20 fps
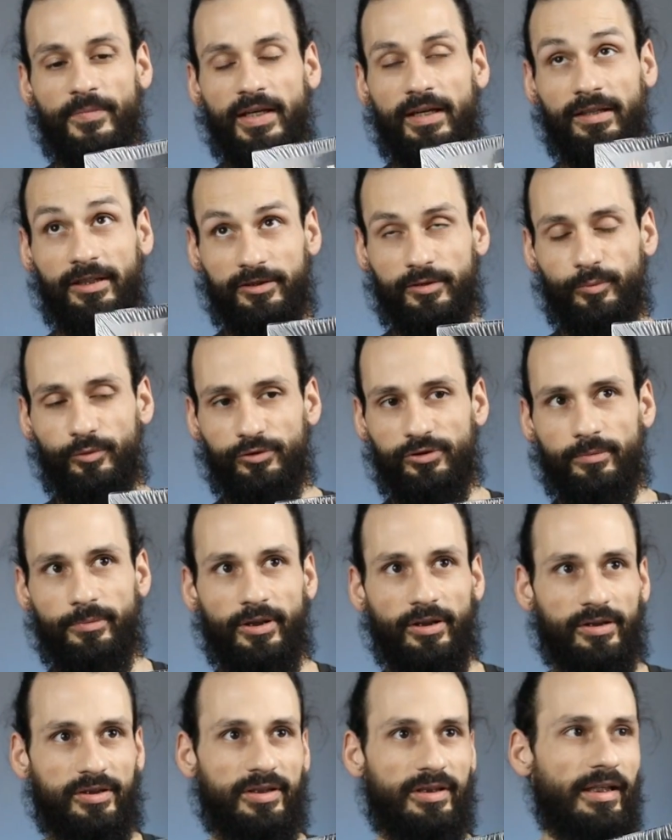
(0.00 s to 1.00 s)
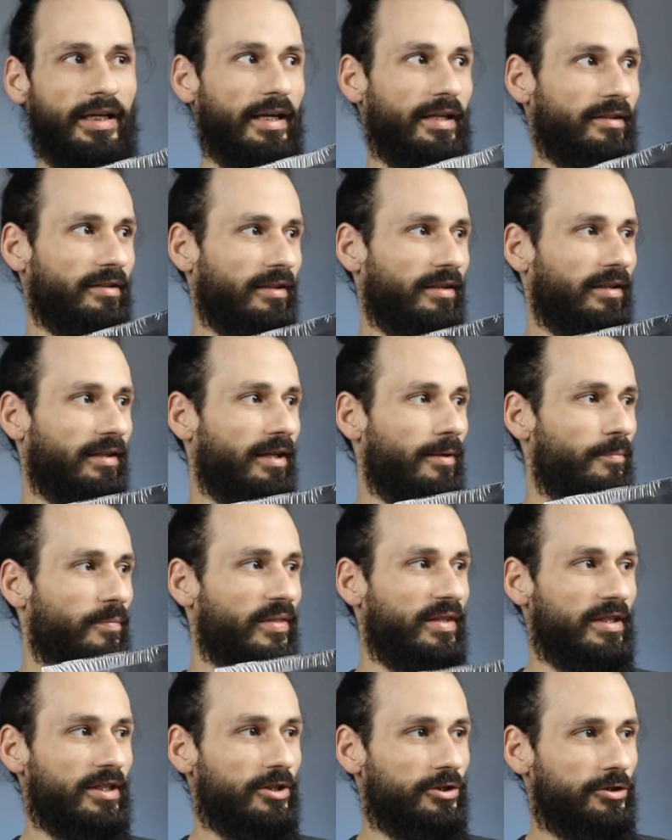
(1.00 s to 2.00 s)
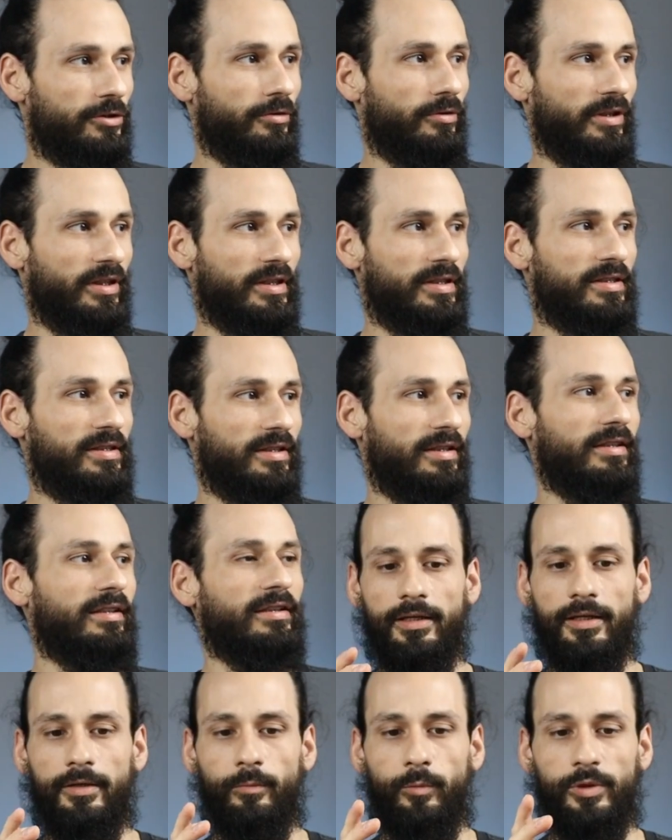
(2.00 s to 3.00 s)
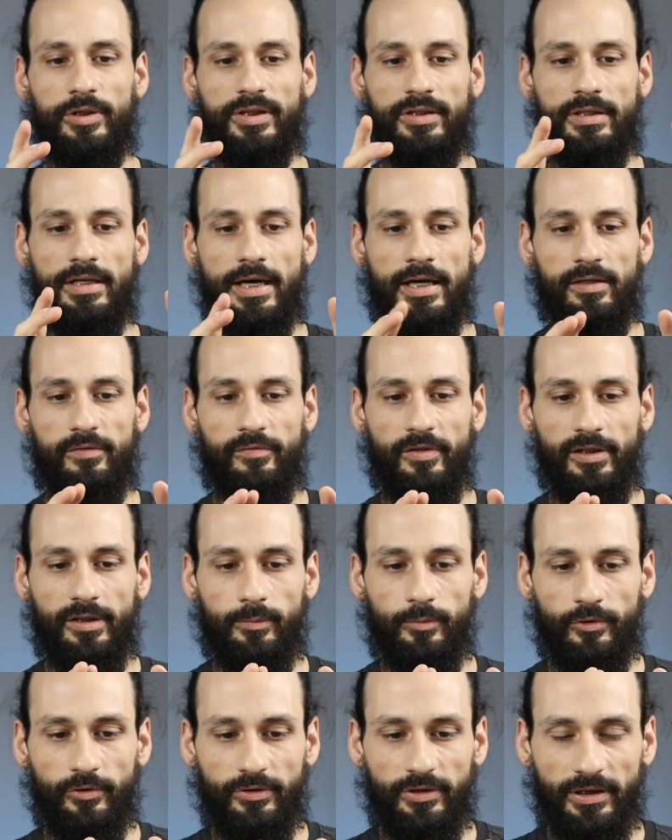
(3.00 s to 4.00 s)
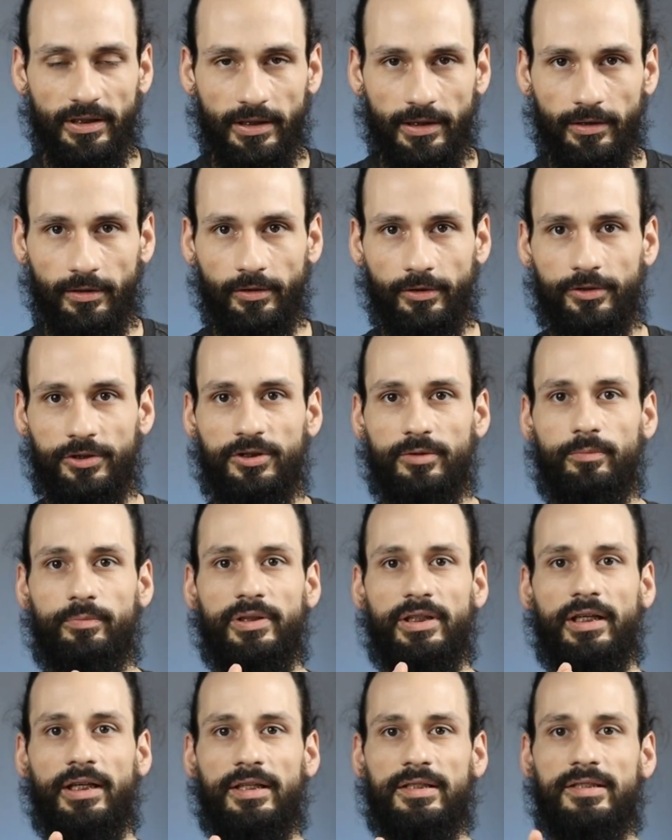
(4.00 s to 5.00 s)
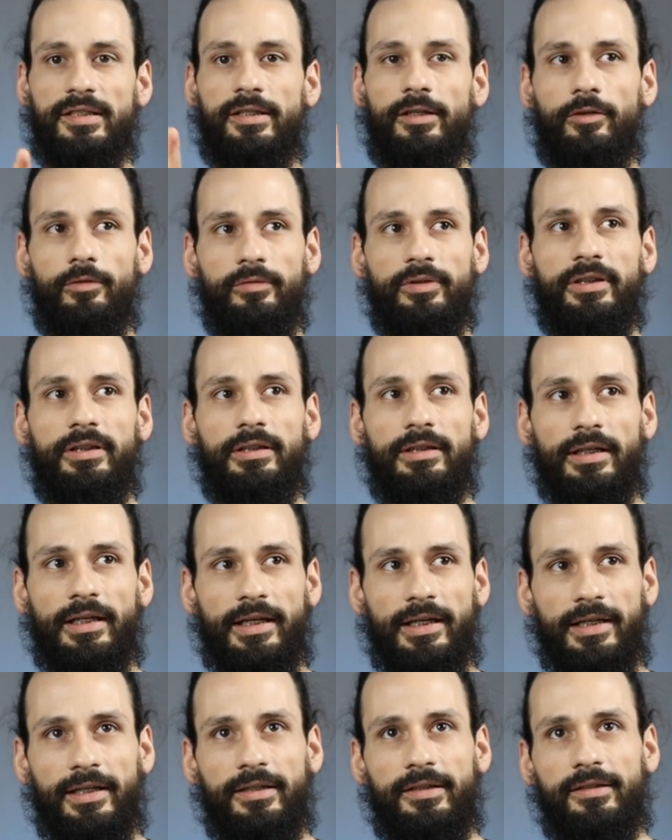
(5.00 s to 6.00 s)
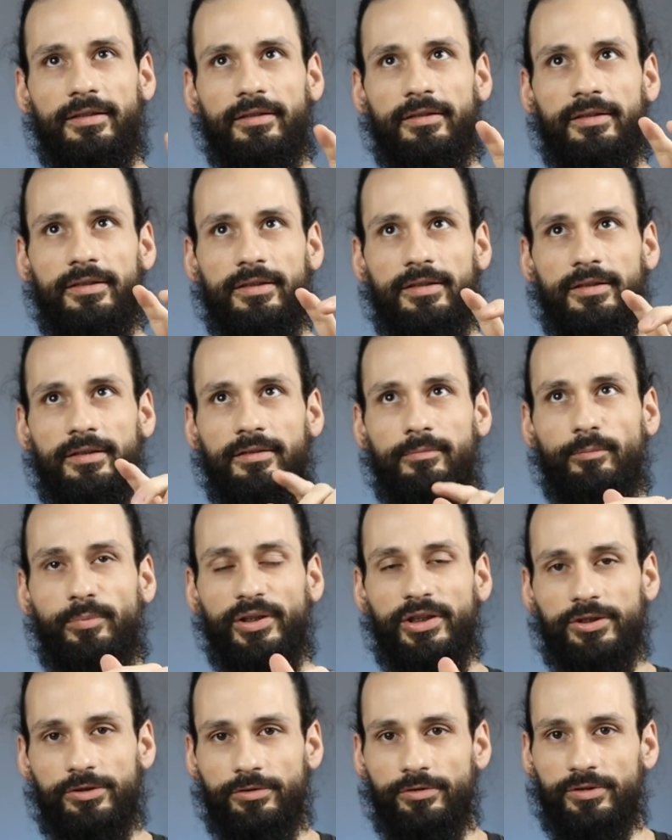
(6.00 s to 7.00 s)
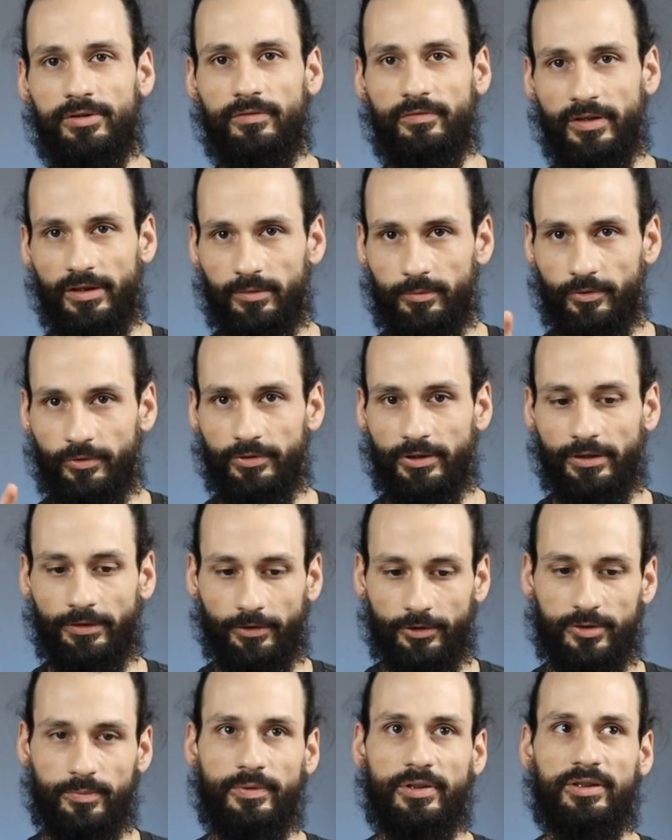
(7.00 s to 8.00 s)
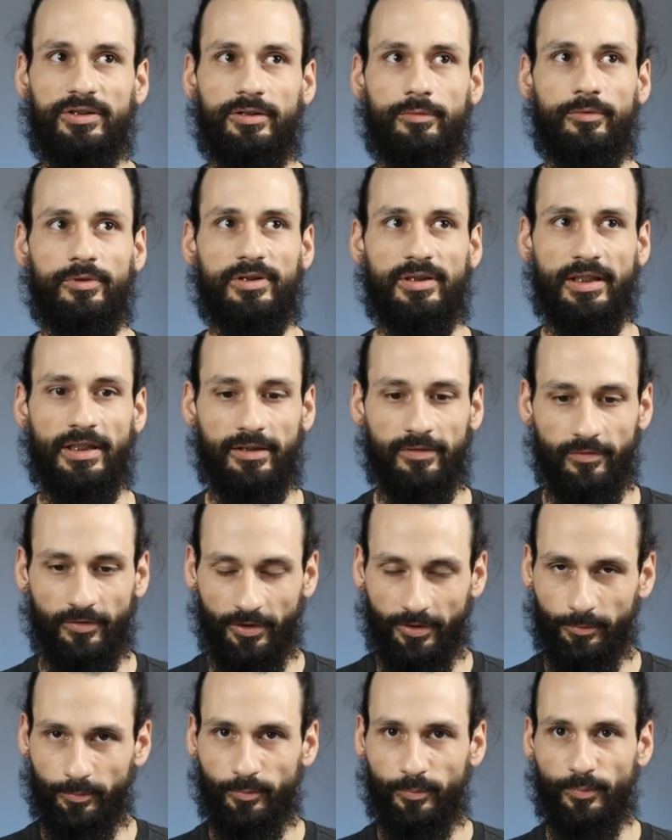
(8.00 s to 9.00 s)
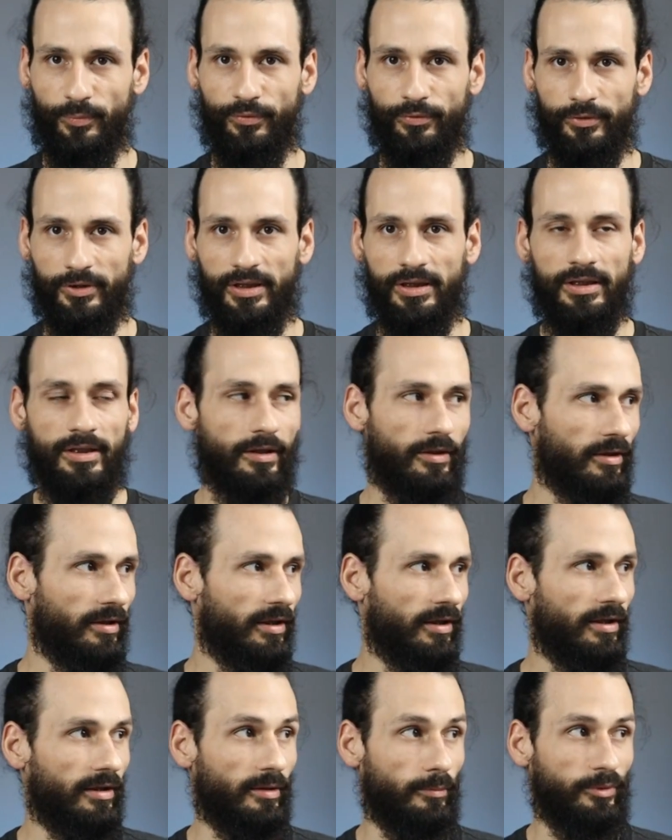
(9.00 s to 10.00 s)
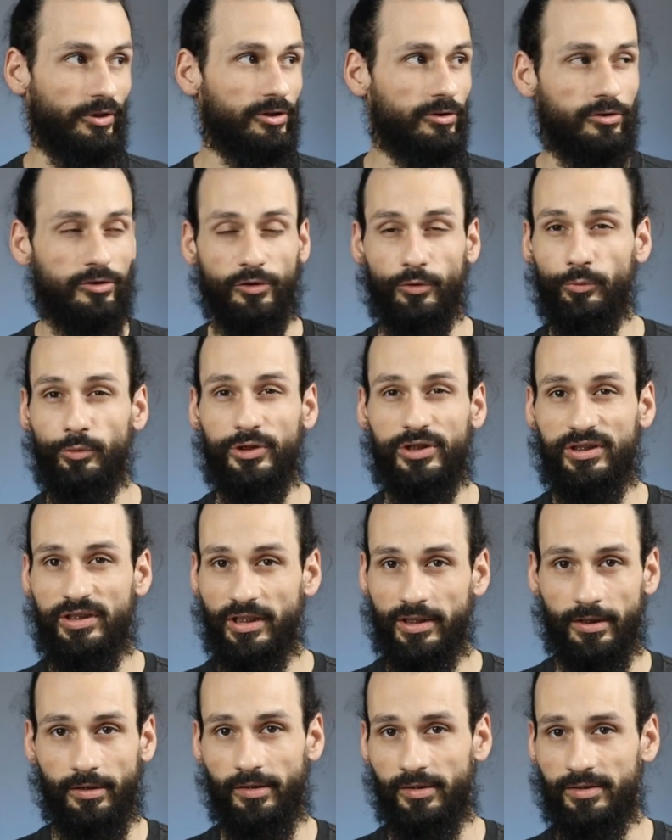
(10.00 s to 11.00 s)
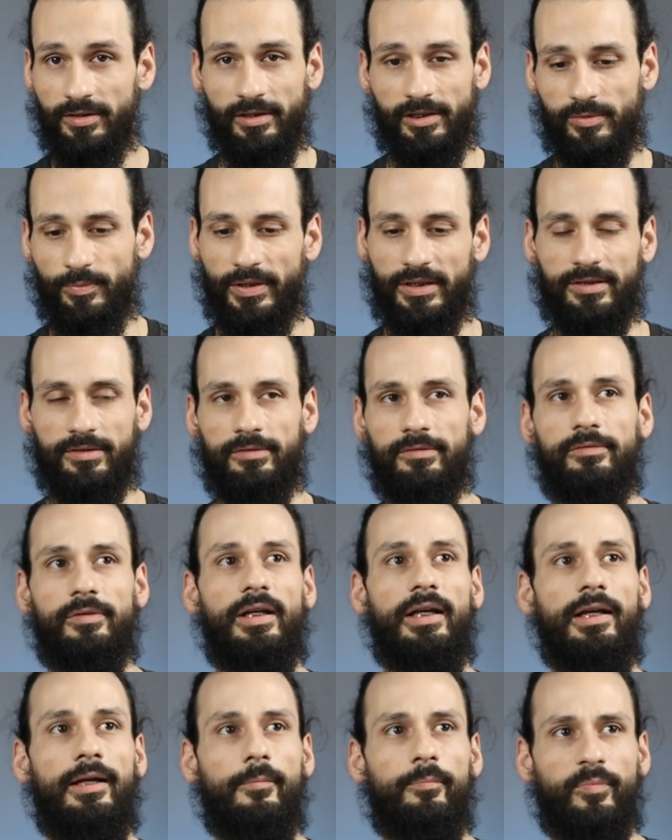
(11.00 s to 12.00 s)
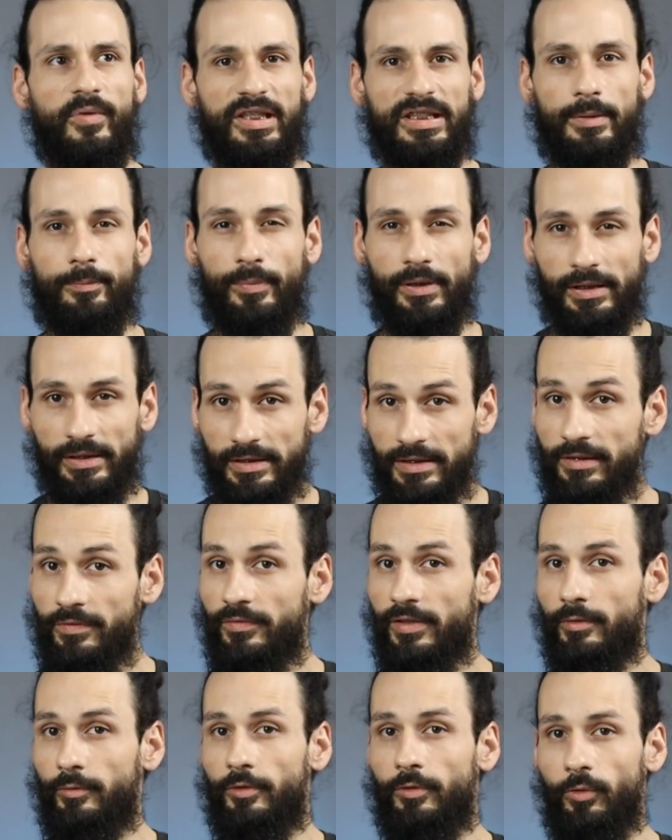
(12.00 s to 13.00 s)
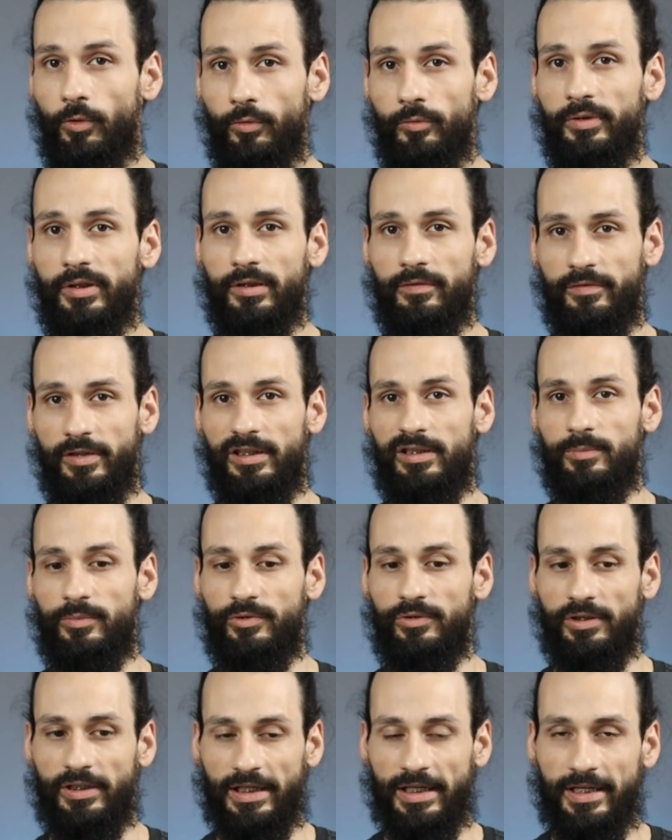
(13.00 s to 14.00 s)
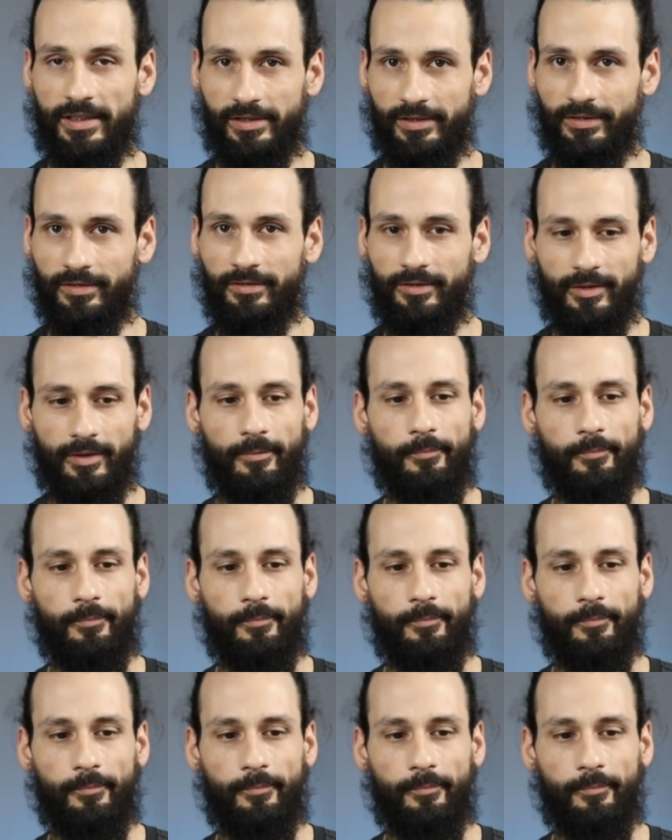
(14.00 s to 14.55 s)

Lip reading: collector booster box. And the issue is it was not available in English because they only had the blisters available in English because it was kind of the pre-thing. And the blisters are ridiculously expensive because I believe they were only available in Canada.